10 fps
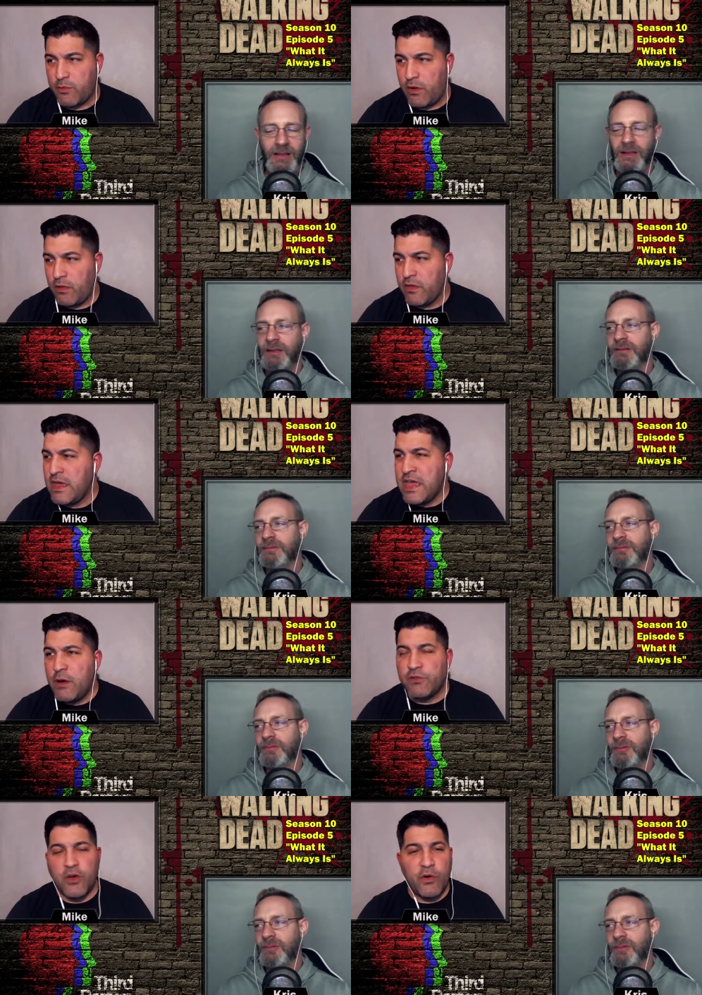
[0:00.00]
Speaker 1: Oh. It
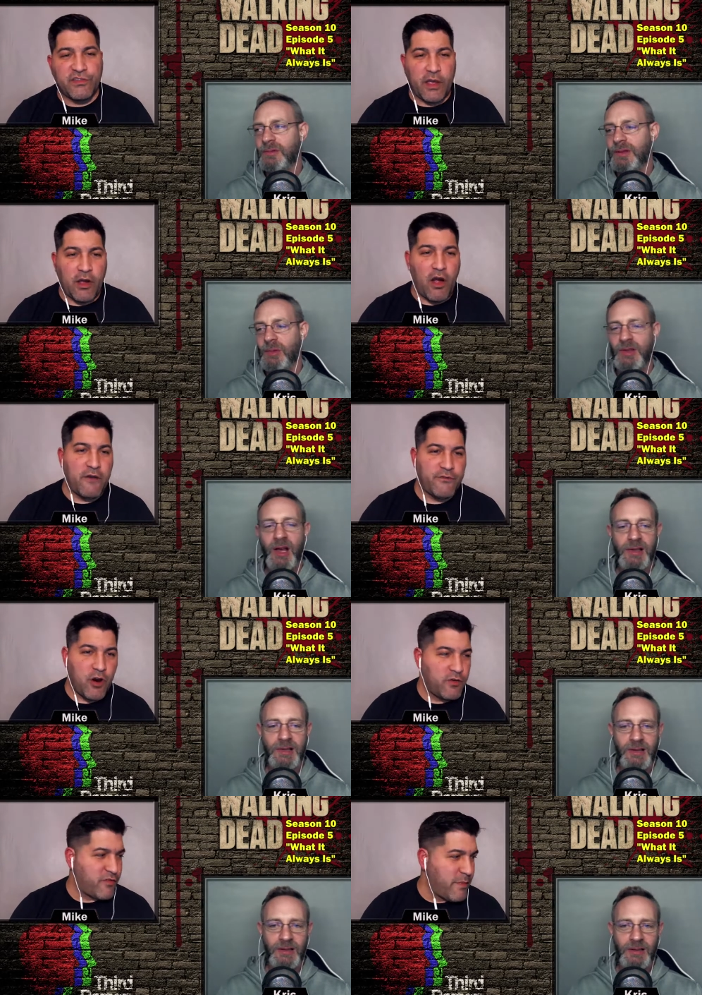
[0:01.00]
was always like, oh, have you us. heard
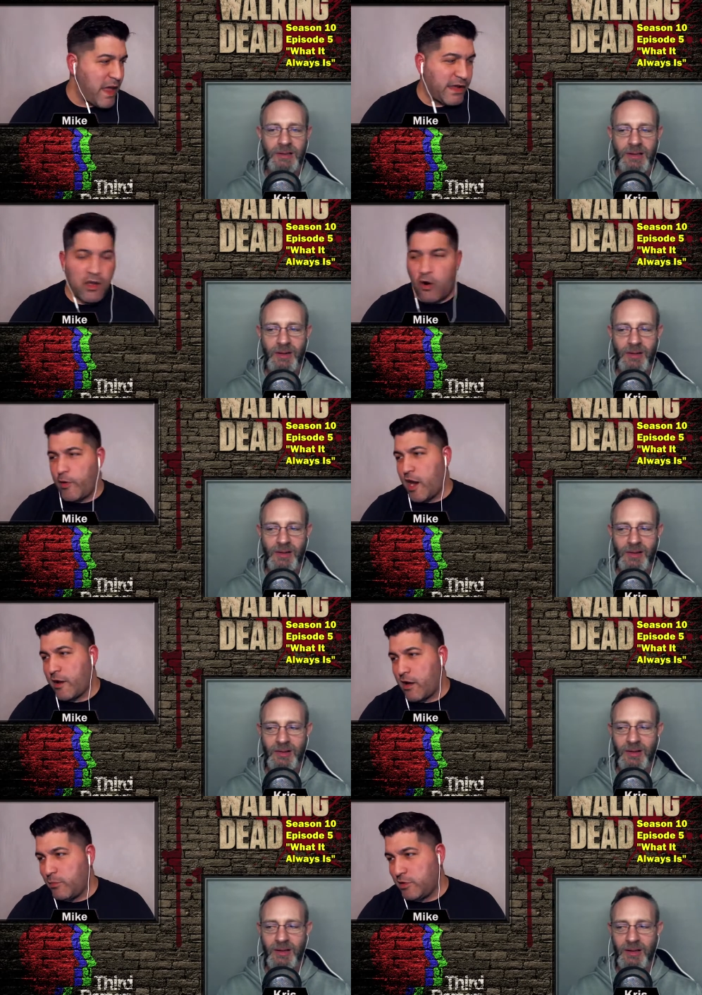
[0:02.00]
from Maggie? Oh, we got a
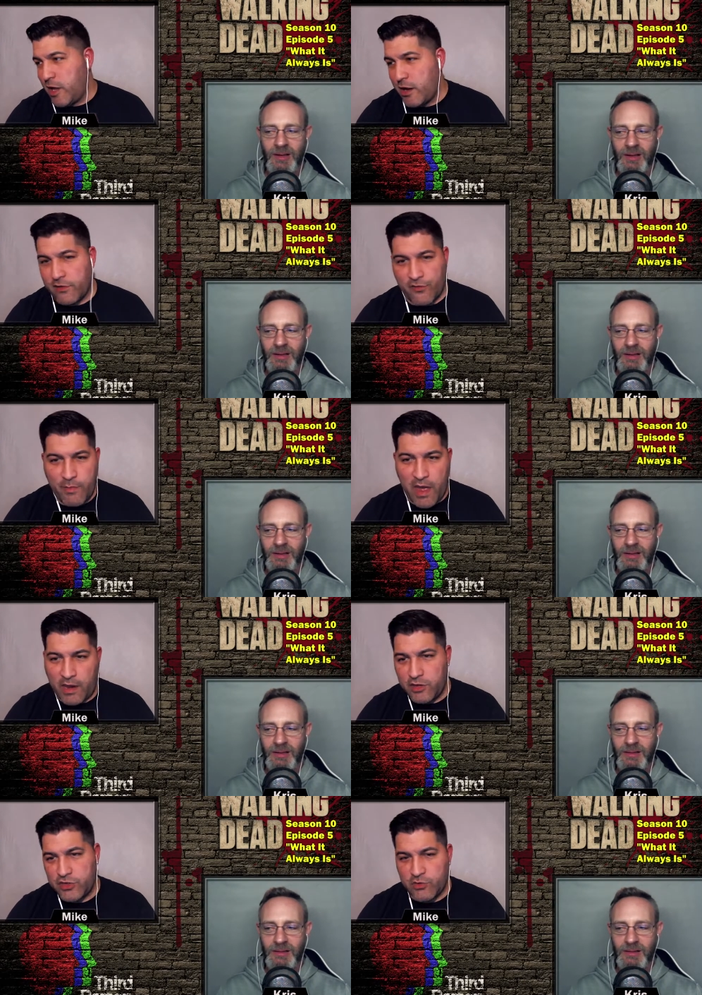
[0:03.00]
couple letters from Maggie.
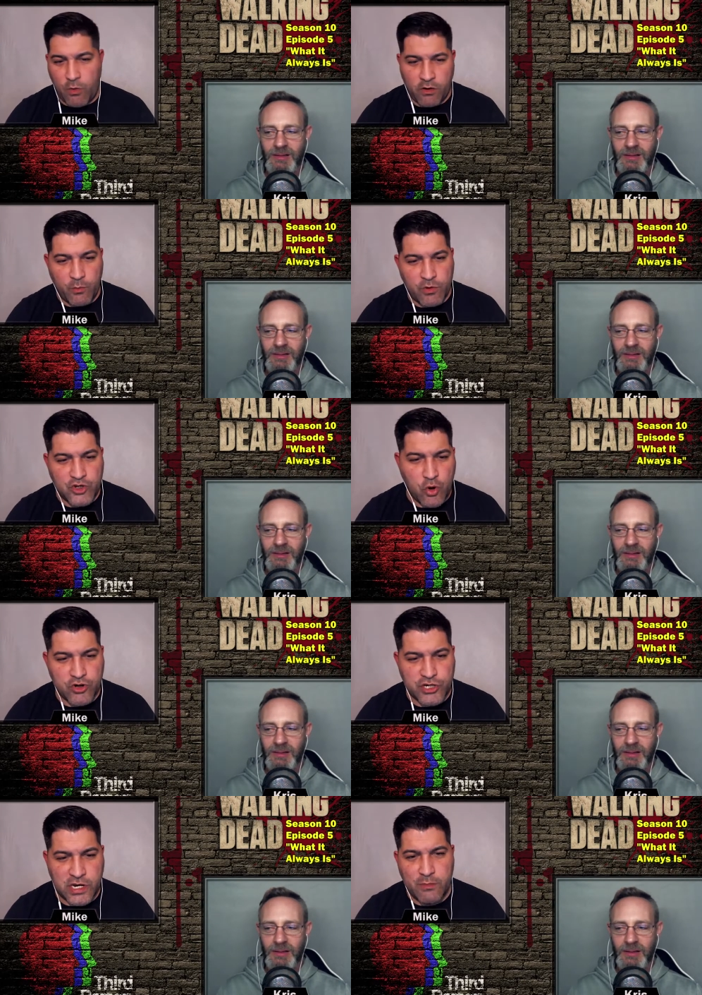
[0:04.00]
She's working with
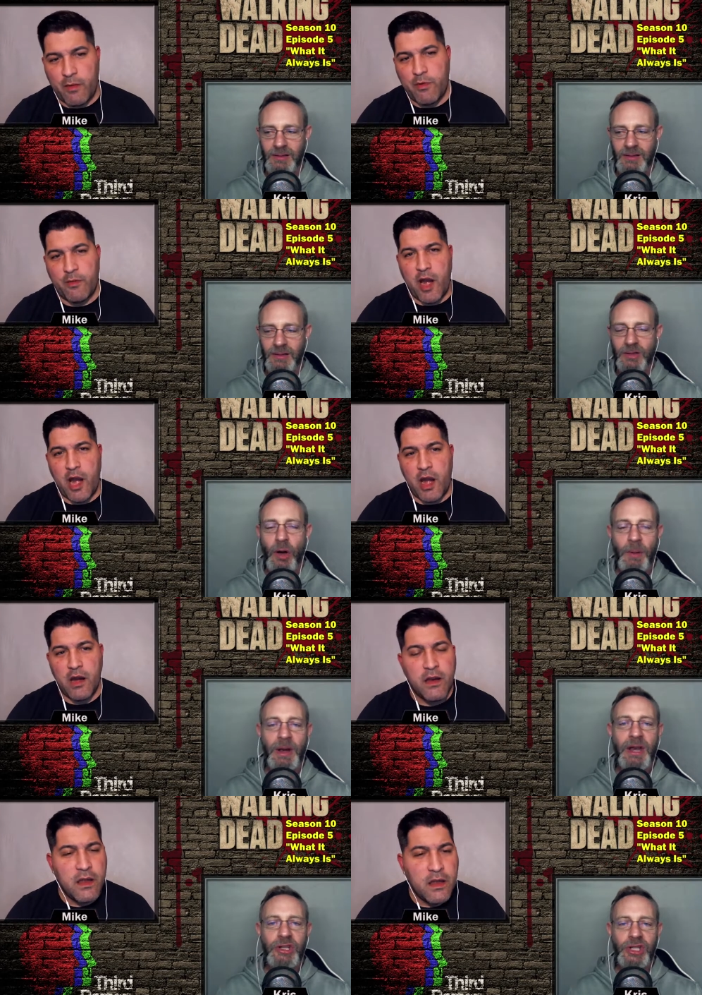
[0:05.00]
Georgie. Blah blah blah. No,
Speaker 2: but
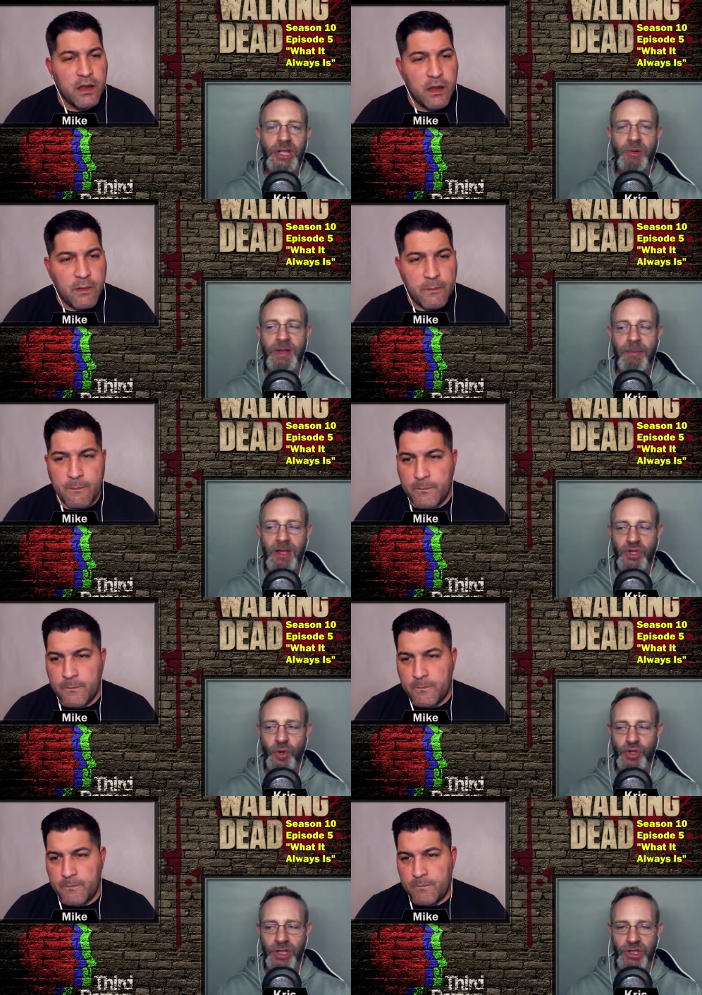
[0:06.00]
initially when they met
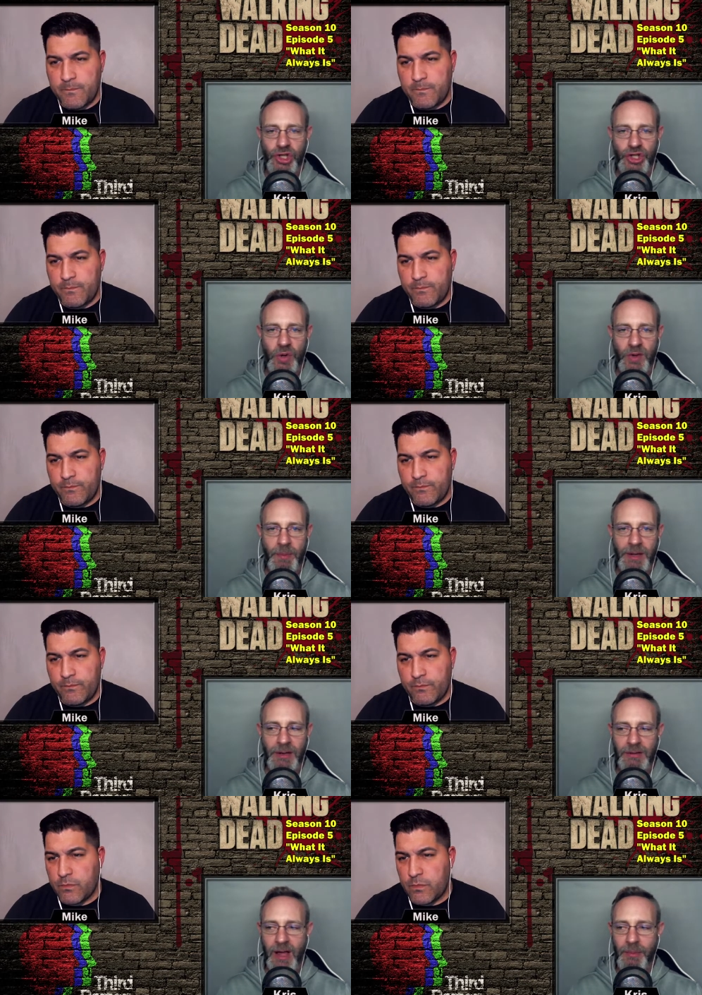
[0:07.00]
Georgie and she shows up at
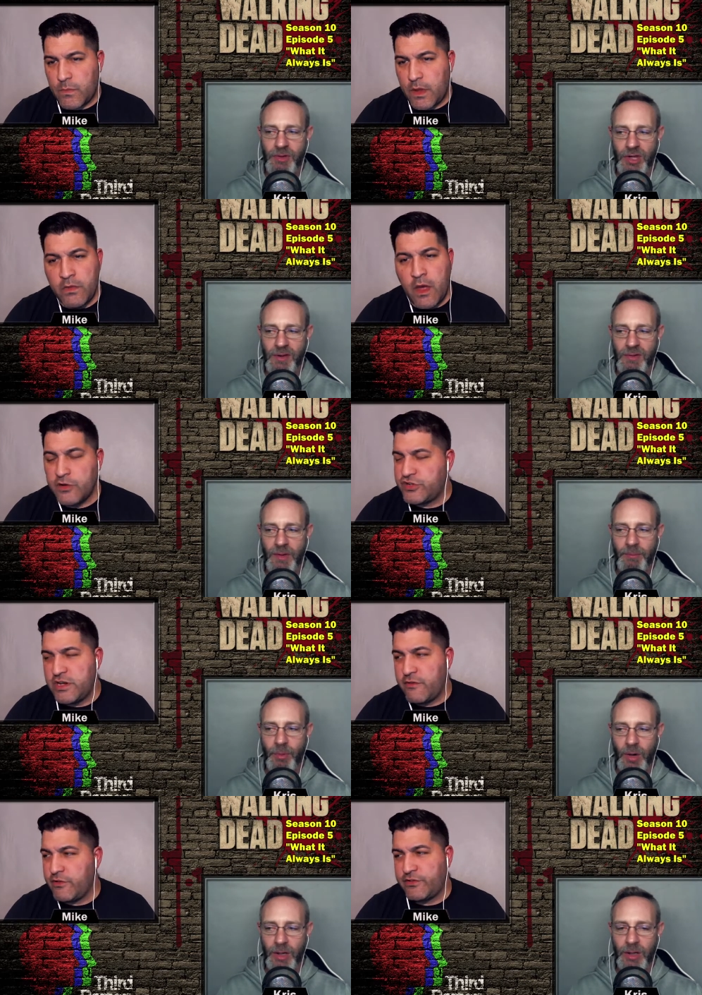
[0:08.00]
Hilltop and she no, she
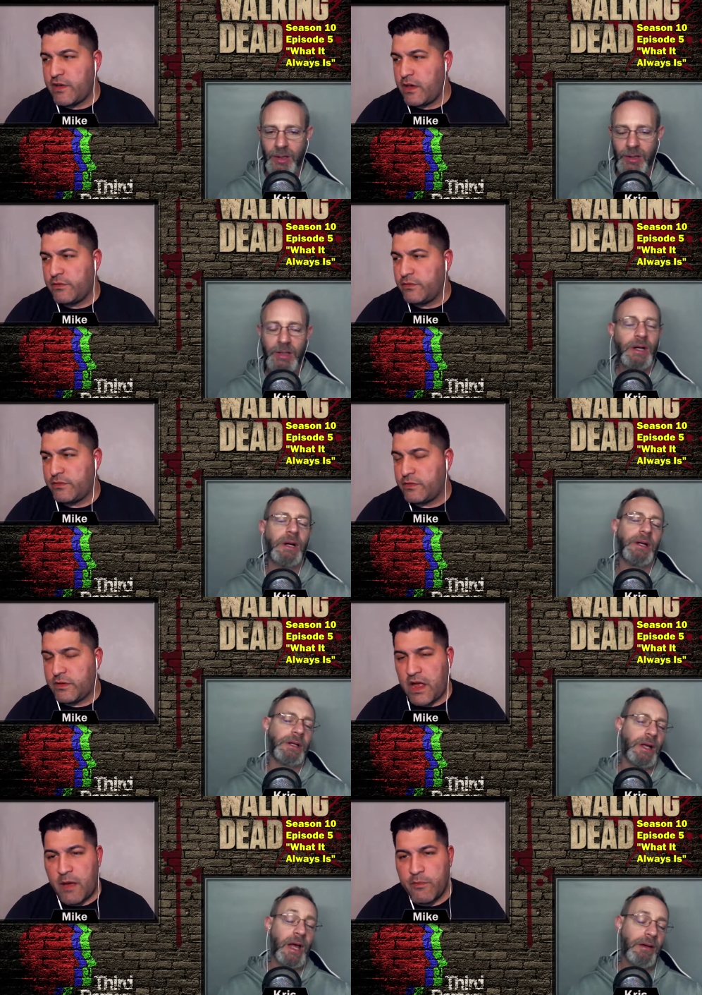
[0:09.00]
never book. says
Speaker 1: All the right.
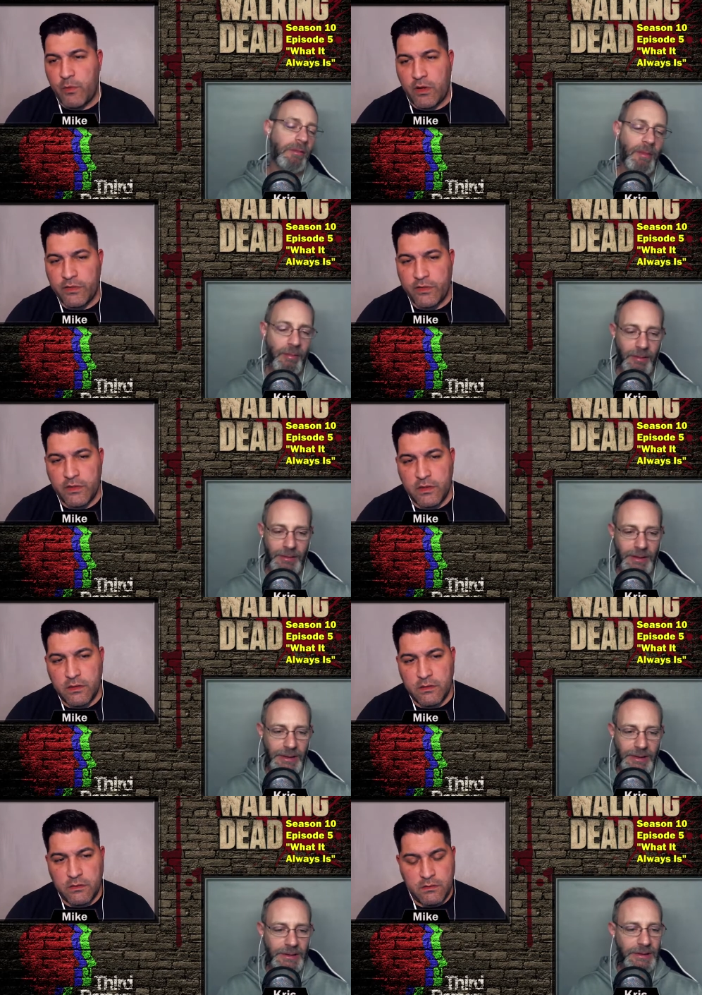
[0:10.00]
Commonwealth. I didn't remember.
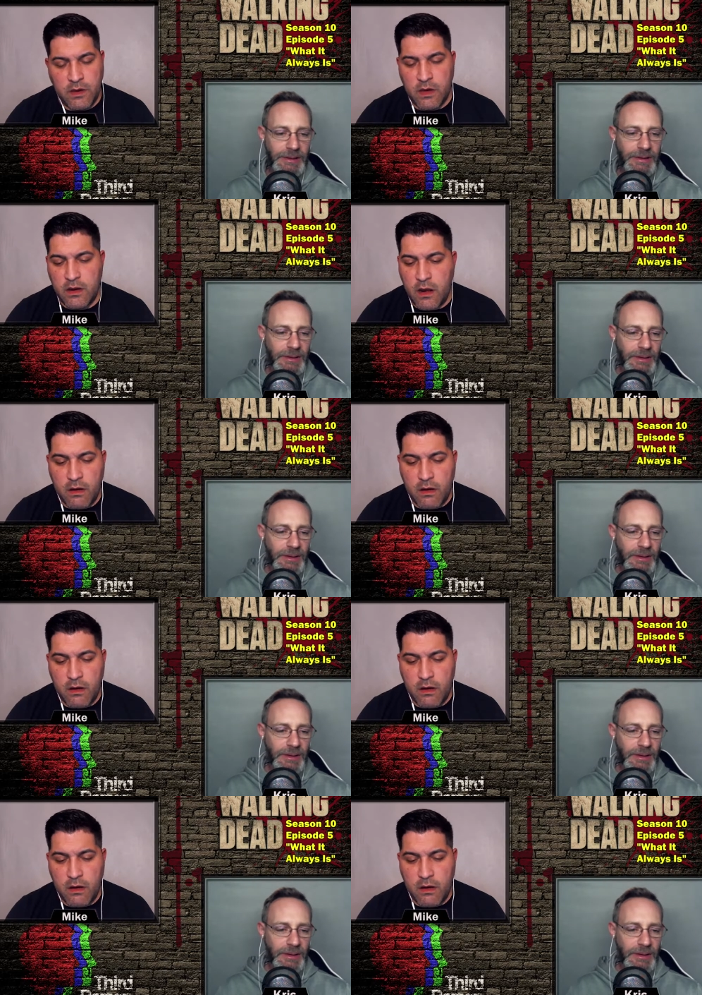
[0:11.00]
Yeah, no,